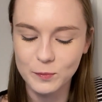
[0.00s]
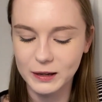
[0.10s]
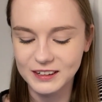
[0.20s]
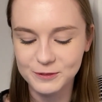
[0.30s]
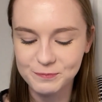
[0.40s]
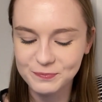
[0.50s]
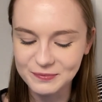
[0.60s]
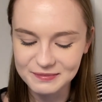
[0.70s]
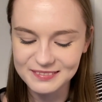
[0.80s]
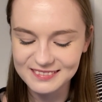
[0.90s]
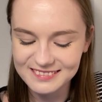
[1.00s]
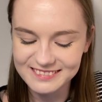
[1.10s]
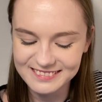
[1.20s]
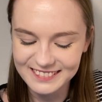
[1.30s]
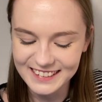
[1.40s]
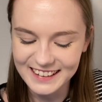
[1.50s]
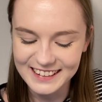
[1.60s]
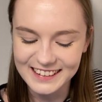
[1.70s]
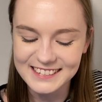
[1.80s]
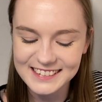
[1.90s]
But
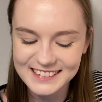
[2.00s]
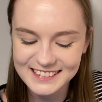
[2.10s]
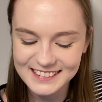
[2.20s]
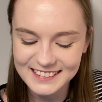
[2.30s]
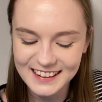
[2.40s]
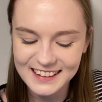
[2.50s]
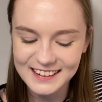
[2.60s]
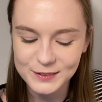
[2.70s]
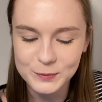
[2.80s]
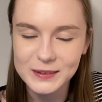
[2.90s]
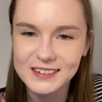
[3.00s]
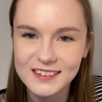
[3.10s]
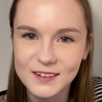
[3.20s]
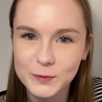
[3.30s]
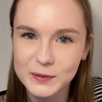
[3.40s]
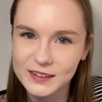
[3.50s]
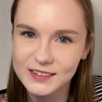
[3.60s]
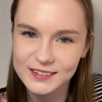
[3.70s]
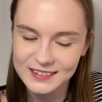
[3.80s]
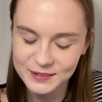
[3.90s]
I guess we sound
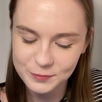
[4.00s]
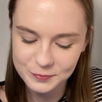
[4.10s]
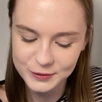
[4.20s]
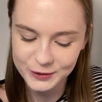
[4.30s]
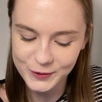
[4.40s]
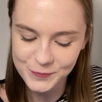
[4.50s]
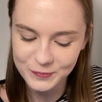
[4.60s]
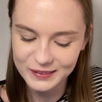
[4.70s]
weird to them, so